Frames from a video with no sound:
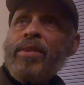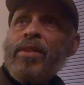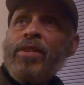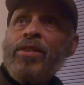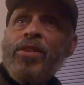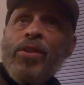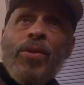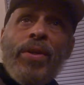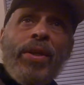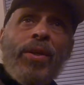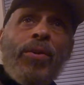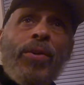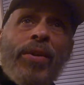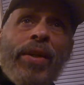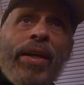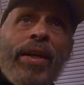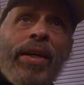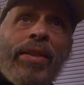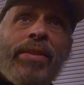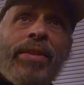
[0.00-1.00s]
So anyway, when I
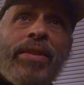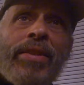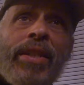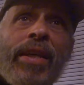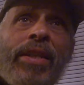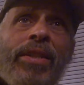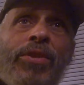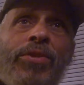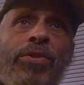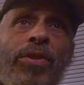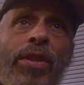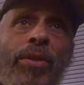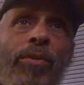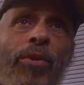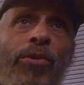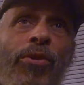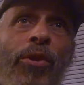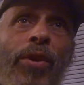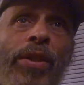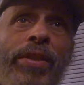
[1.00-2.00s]
had the second dream, a
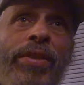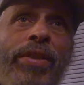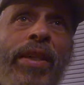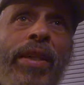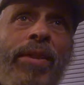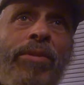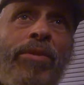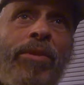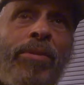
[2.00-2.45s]
voice came to